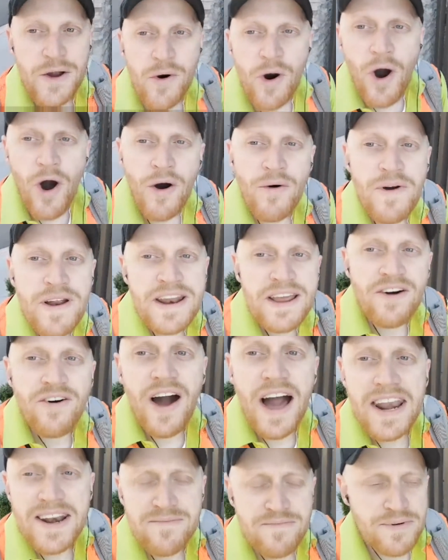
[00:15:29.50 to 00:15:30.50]
were already a
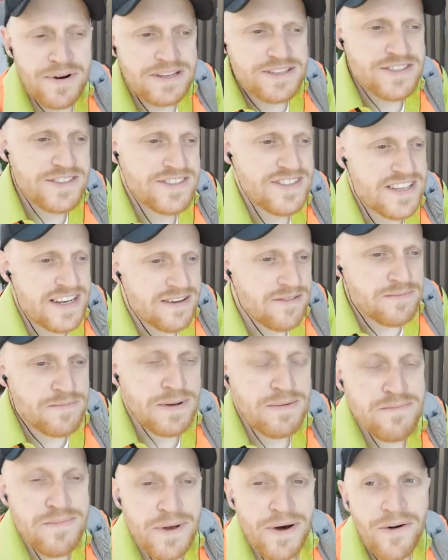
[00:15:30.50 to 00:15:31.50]
lot of bridges that had
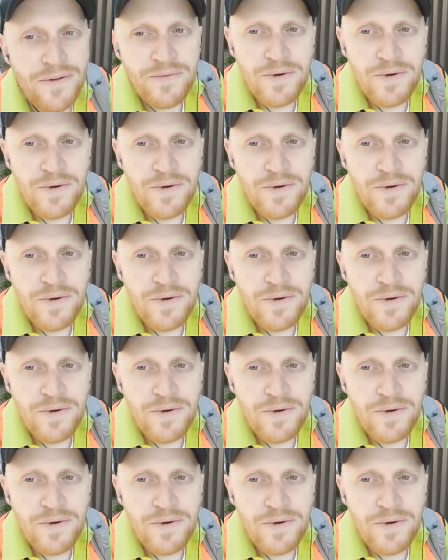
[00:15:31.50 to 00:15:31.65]
been built